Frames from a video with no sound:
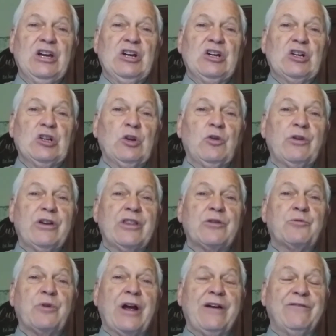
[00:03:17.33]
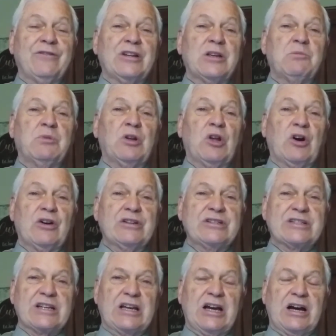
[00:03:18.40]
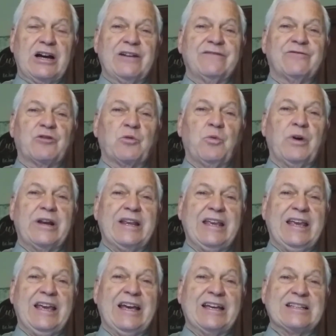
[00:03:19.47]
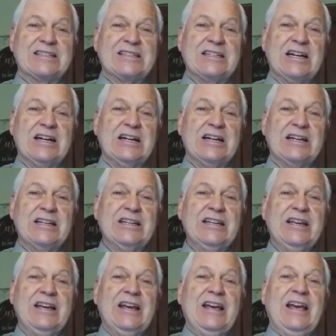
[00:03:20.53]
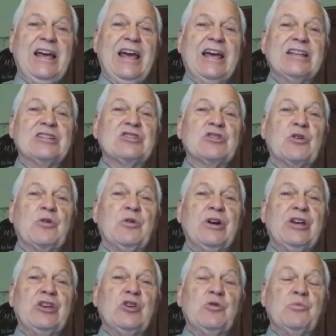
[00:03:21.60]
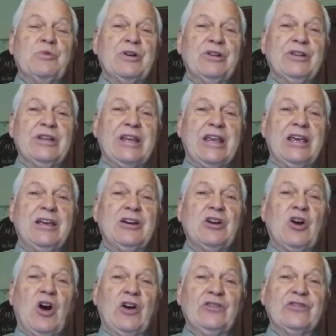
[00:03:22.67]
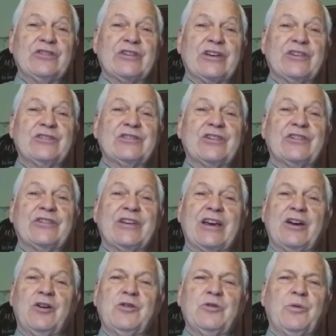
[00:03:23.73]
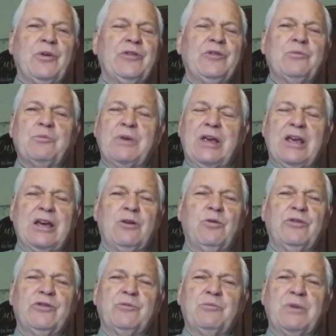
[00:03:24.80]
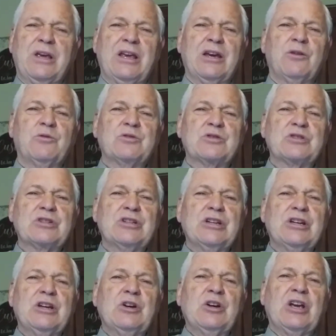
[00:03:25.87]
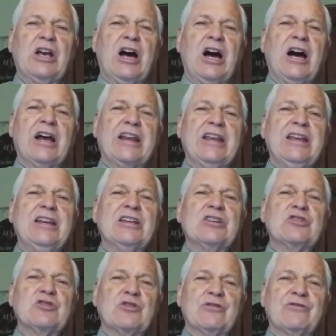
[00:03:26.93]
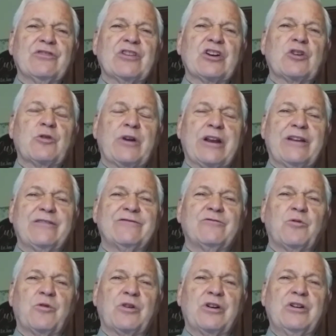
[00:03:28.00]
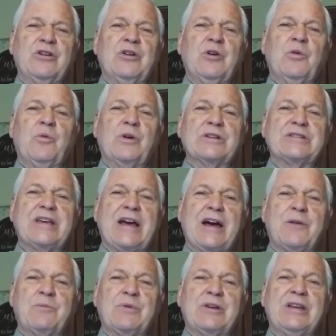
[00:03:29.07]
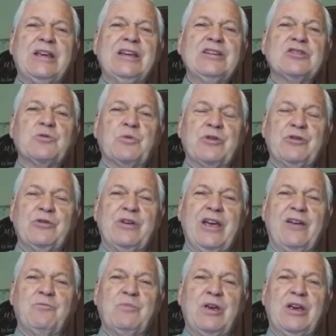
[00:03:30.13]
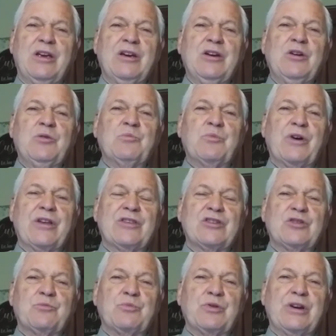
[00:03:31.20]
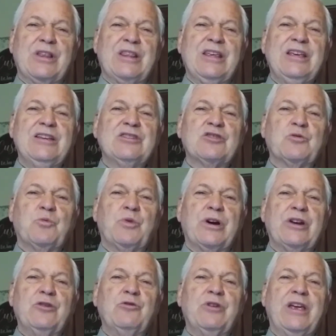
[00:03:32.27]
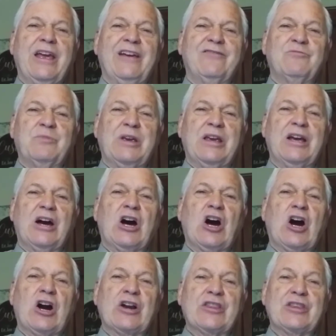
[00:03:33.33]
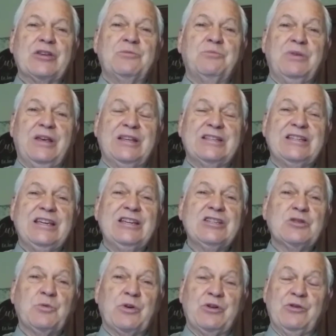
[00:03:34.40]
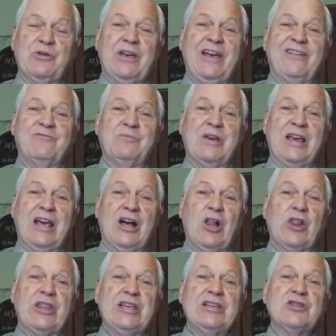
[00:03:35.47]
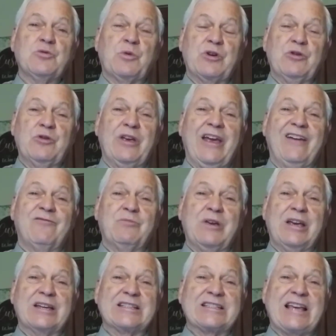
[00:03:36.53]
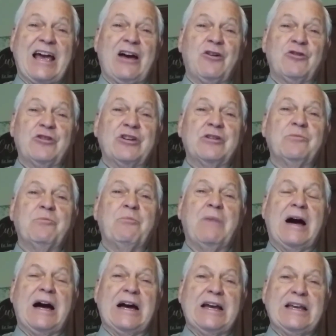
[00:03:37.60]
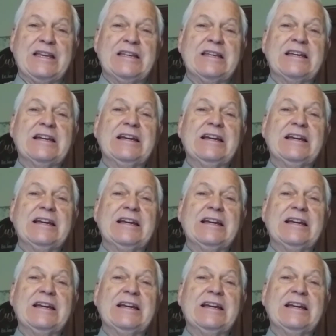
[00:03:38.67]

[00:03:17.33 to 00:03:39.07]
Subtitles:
Glory that rightfully belongs to God for what He has done. And so humility causes us to say, oh, it wasn't me, it was God. He deserves the credit for what's happened. He's the one who gave me breath to breathe. He's the one who gave me a heart that beats. He's the one who gave me health. He's the one who gave me a sound mind